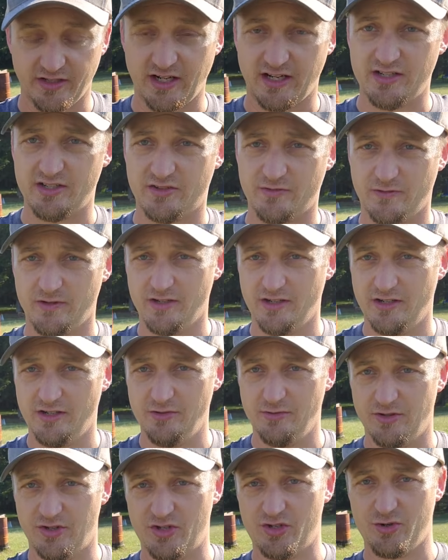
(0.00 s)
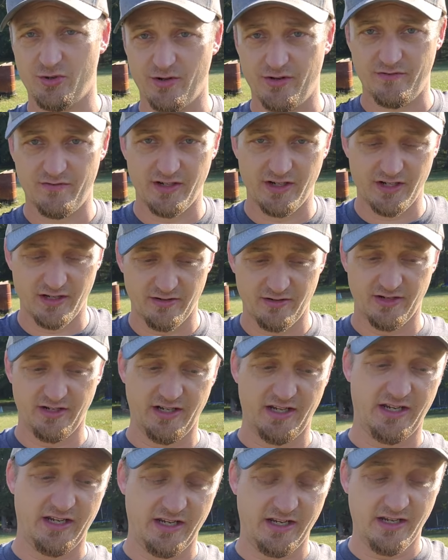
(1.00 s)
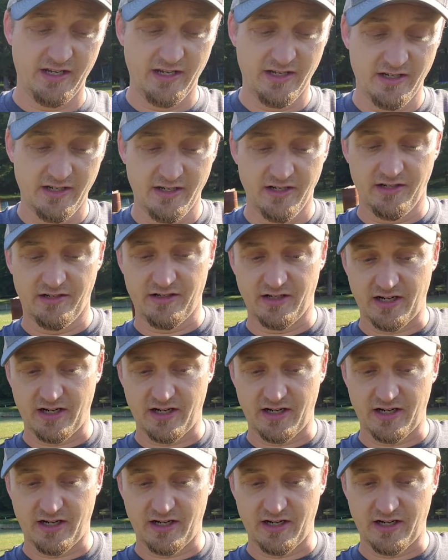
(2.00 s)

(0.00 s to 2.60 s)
I just wanted to do a short video today to